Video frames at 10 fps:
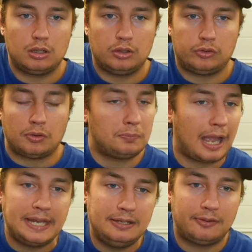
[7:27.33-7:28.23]
some
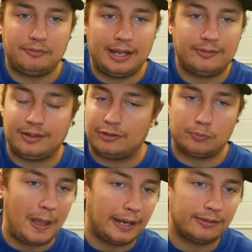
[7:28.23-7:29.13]
Titans fans
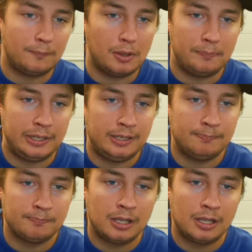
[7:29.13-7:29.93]
expect him to be,